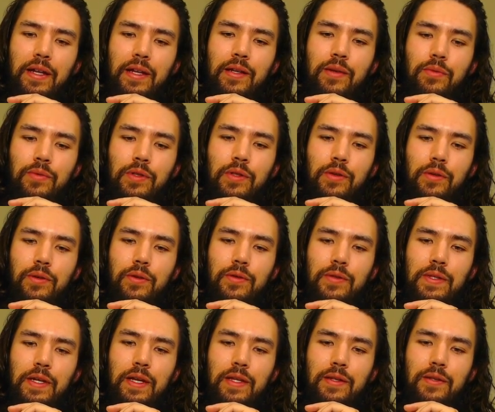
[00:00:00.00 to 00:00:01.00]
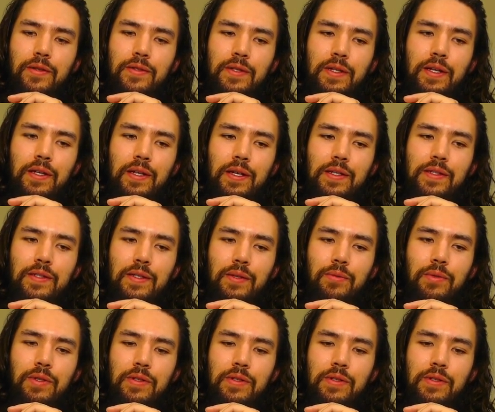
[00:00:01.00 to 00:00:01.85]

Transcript: and then you know there's that nice thing.